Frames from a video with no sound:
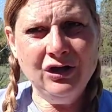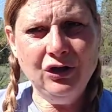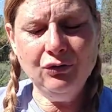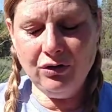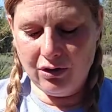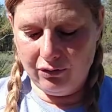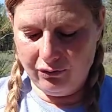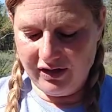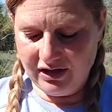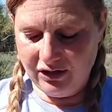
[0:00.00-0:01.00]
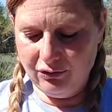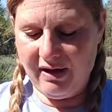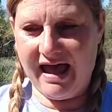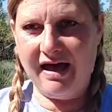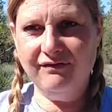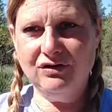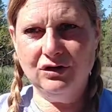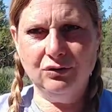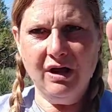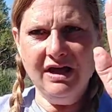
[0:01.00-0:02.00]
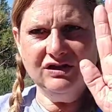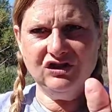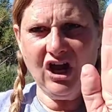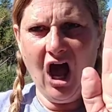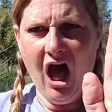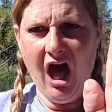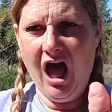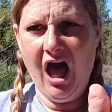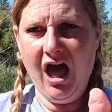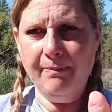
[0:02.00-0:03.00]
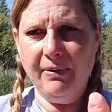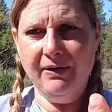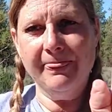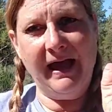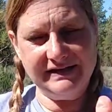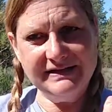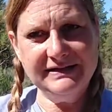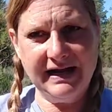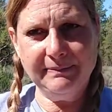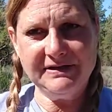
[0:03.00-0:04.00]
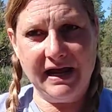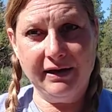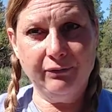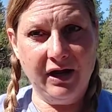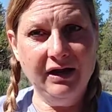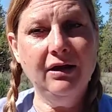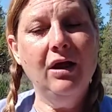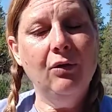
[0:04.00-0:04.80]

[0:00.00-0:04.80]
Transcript: you know that you have to stop That's a stop sign, right?